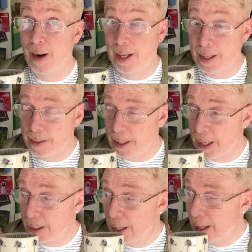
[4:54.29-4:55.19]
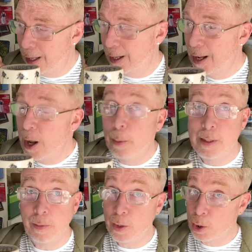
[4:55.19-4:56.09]
Like I said, it's
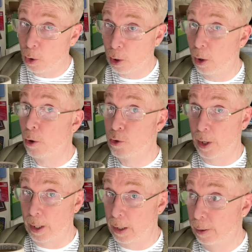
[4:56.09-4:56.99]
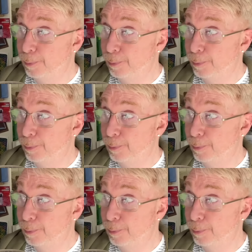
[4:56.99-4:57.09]
either chocolate or drink.